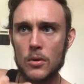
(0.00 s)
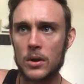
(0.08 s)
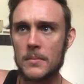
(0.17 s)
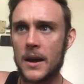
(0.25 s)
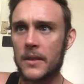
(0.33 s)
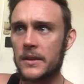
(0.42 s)

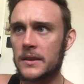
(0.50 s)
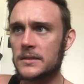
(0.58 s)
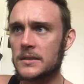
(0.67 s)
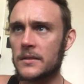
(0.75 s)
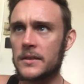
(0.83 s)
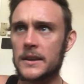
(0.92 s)
about
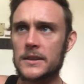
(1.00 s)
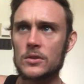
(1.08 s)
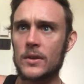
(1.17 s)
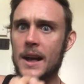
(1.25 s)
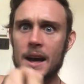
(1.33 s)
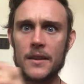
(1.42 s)
this and this,
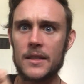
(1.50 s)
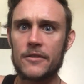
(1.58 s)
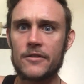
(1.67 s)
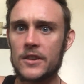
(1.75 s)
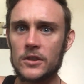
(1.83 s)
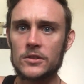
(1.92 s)
or how did
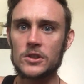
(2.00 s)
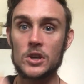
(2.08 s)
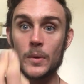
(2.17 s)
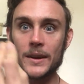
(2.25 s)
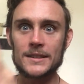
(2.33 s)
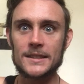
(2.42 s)
that feel to
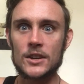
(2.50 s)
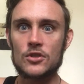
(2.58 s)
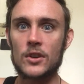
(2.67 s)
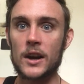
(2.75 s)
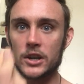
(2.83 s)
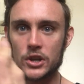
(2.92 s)
you,
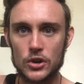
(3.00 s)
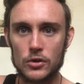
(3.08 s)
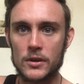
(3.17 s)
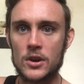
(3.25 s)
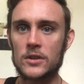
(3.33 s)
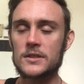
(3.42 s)
etc.
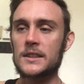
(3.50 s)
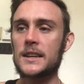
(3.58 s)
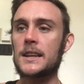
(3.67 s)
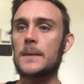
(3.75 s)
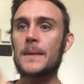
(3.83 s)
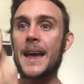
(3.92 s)

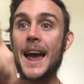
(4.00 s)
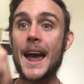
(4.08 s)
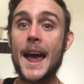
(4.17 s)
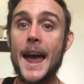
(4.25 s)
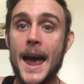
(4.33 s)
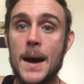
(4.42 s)
Curiosity,
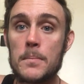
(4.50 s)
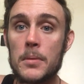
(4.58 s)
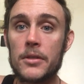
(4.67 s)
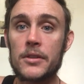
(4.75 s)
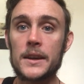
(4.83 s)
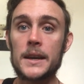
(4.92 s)

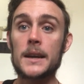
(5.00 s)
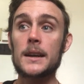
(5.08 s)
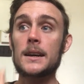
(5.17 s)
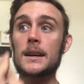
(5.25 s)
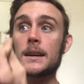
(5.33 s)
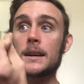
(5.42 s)
empathy,
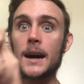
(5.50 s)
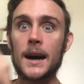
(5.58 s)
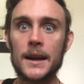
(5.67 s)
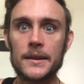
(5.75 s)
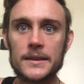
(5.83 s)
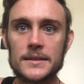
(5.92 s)

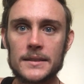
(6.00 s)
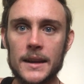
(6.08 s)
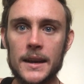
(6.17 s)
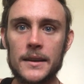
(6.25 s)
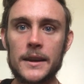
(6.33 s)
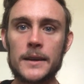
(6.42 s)

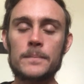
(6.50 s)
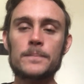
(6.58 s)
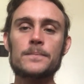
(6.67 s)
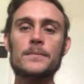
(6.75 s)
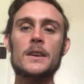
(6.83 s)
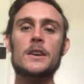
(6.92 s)
understanding.
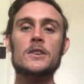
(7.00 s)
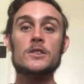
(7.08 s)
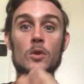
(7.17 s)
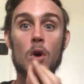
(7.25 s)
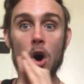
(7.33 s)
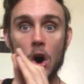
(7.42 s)

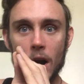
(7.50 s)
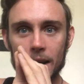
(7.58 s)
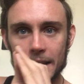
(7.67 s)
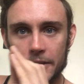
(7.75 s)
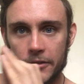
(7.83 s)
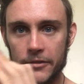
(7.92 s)
So
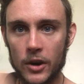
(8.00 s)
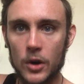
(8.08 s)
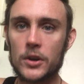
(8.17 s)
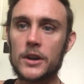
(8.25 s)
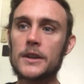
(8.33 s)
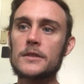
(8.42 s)
highly
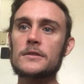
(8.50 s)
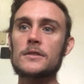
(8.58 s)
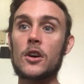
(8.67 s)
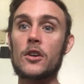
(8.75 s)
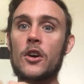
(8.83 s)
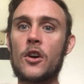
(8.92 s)
focused
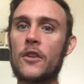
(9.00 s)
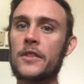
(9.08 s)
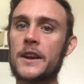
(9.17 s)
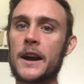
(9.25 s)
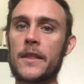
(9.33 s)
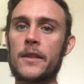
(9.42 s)
on
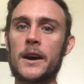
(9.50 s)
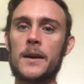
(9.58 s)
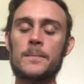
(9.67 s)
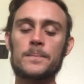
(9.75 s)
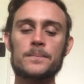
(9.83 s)
the other.